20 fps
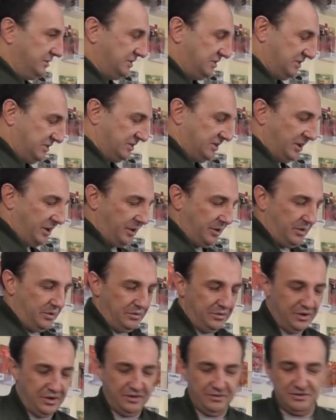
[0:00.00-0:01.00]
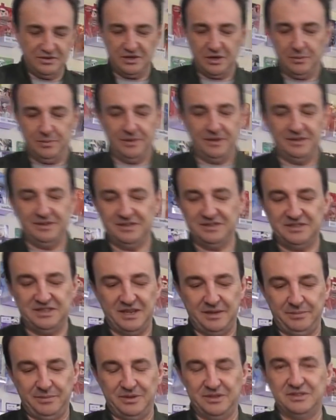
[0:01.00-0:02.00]
was so nervous opening this
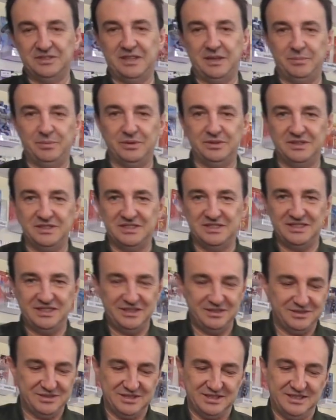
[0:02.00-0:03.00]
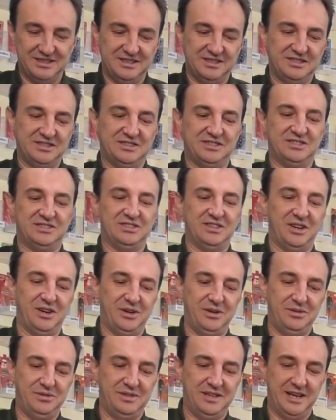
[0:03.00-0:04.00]
up because they put the seals on this
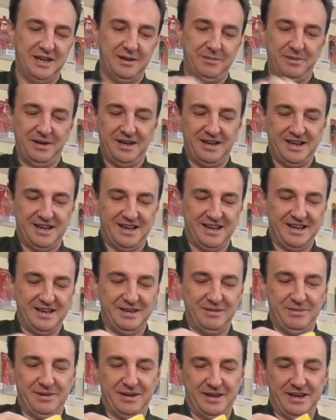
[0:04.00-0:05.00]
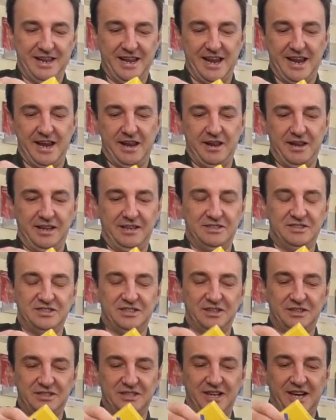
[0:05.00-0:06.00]
so damn hard and
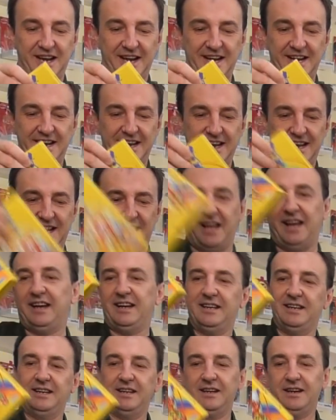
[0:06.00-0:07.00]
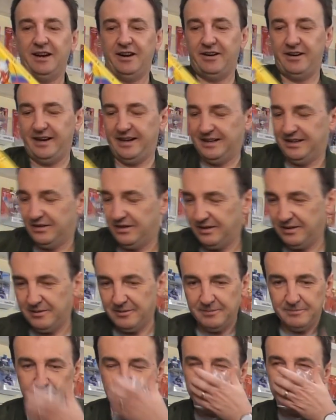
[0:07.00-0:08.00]
so tight. All right,
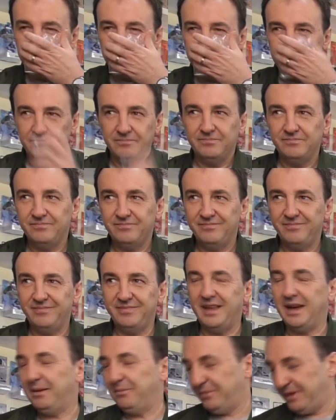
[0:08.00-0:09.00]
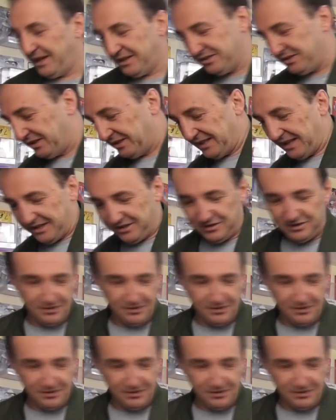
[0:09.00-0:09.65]
no, it hasn't got that